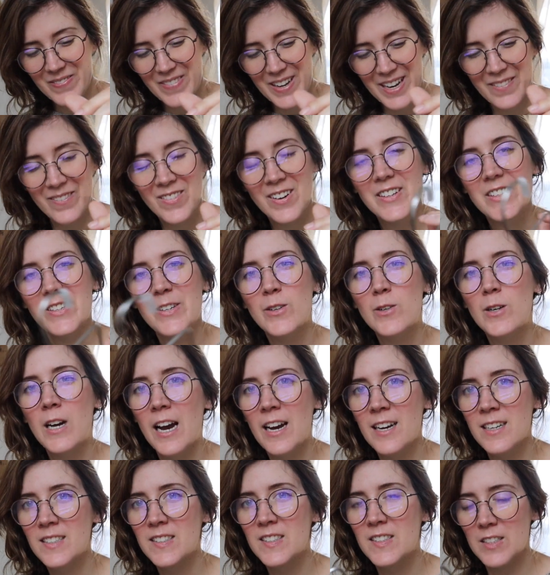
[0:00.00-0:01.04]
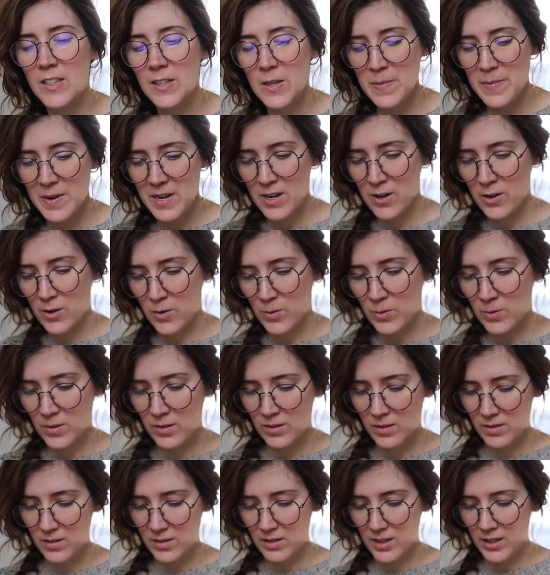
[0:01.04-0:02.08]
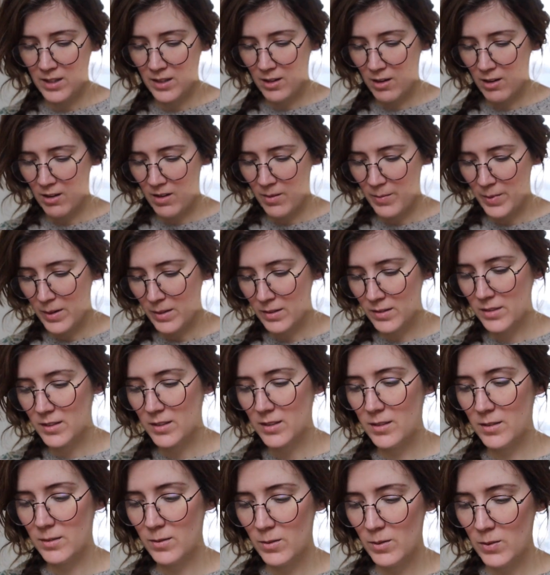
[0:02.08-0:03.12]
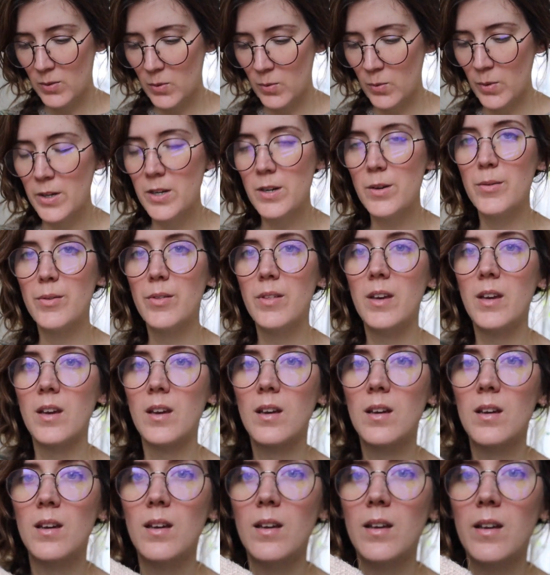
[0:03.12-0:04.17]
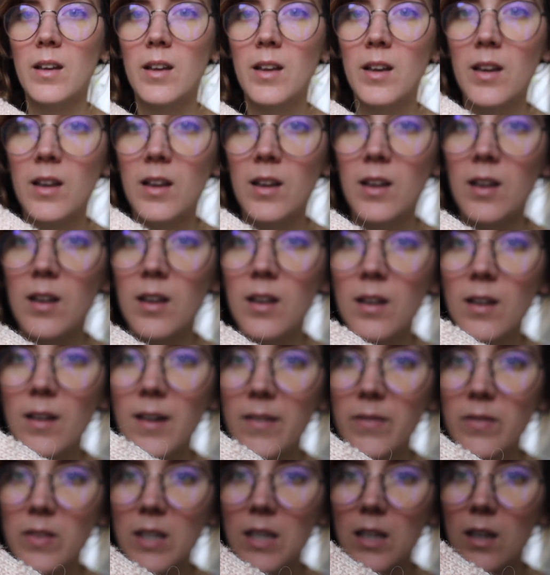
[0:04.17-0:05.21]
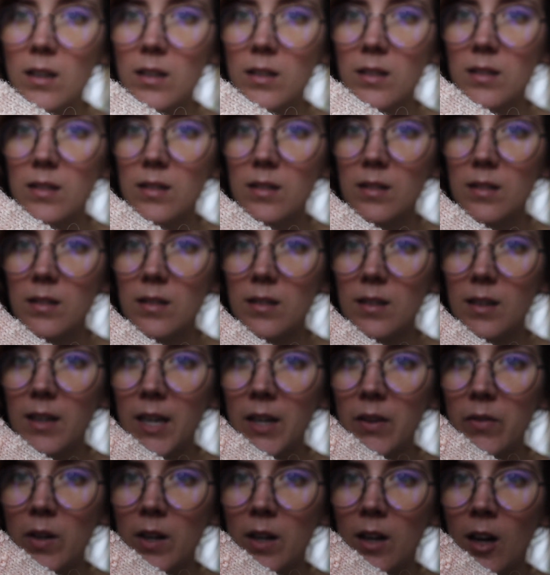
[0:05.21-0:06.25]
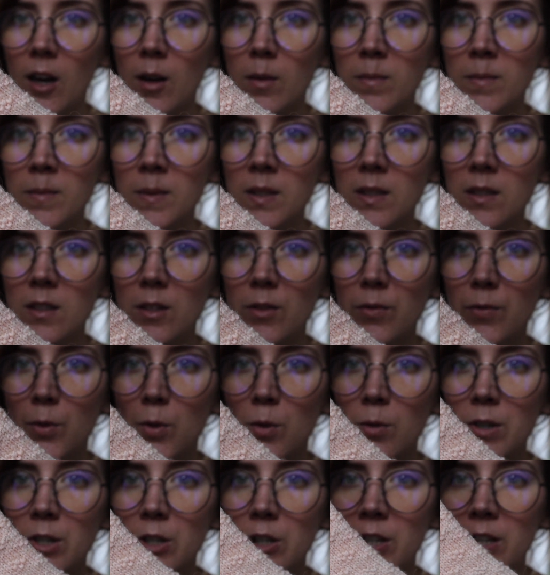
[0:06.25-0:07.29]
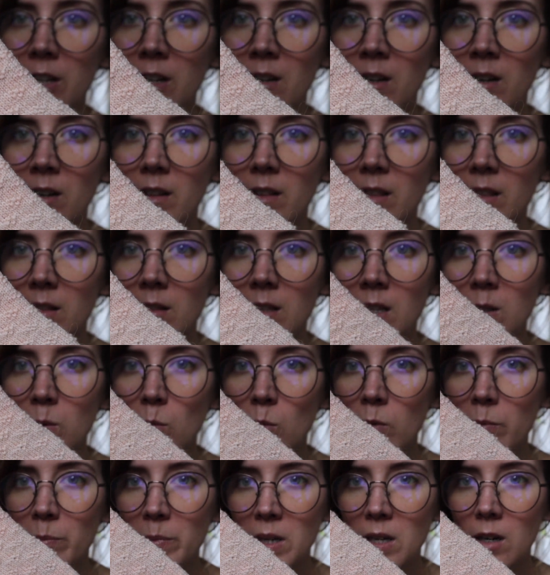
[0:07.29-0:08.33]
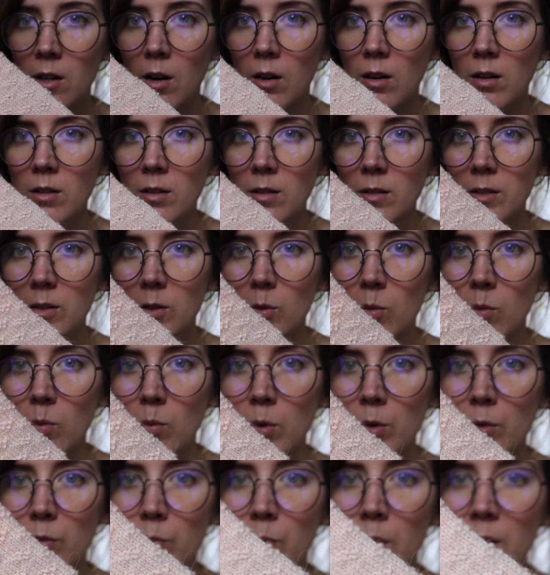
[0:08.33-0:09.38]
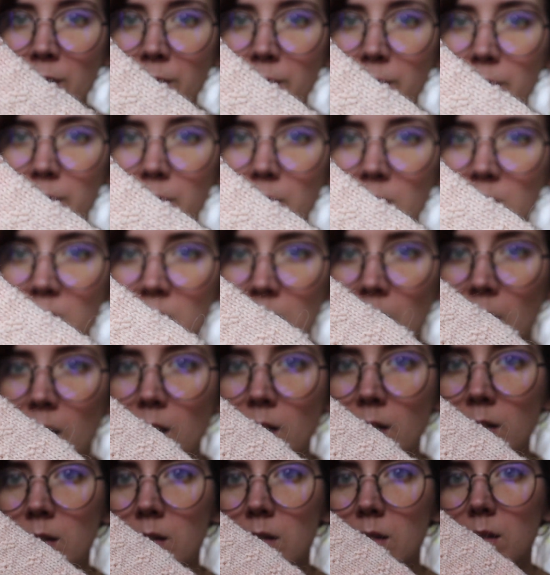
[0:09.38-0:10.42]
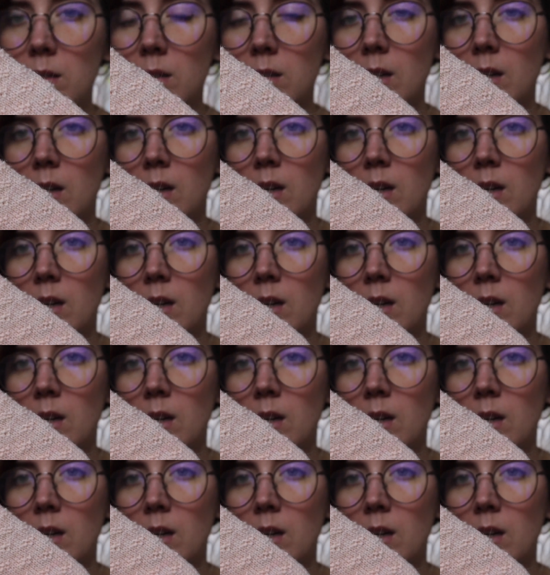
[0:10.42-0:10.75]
I want you guys to let me know in the comments what you think of these. If it comes to fruition, these will be called Woodruff socks.